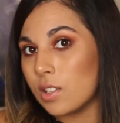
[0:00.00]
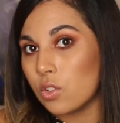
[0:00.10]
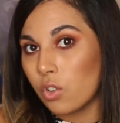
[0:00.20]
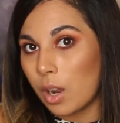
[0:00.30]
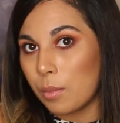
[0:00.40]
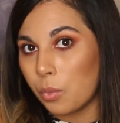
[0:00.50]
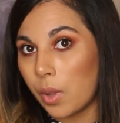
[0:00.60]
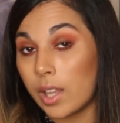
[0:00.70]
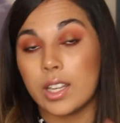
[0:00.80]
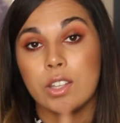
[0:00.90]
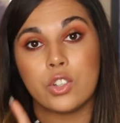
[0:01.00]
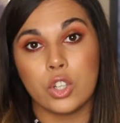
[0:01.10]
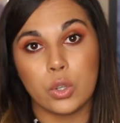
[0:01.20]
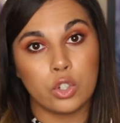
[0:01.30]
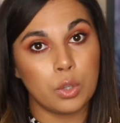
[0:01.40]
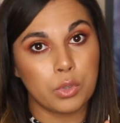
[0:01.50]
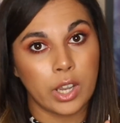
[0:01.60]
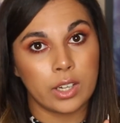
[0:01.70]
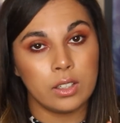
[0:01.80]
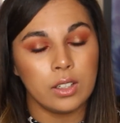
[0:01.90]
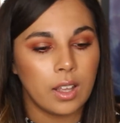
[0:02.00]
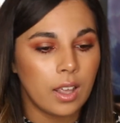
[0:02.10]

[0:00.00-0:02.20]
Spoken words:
Instagram as well, and his YouTube channel.